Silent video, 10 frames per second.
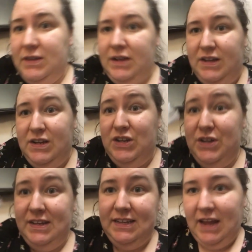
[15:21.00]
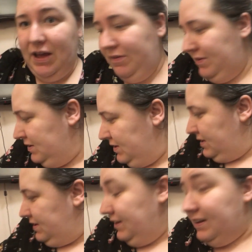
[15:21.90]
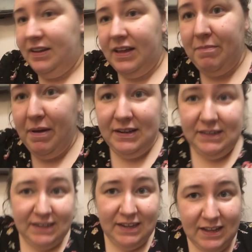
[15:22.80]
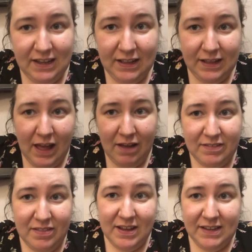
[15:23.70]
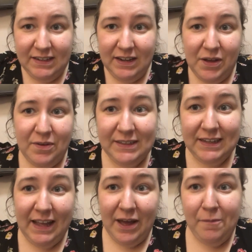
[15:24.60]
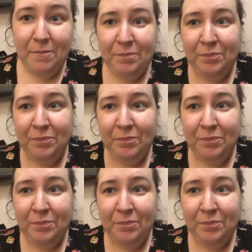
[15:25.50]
I'm just going to do this now and then I'll get back to you after this and I'll go see Leo.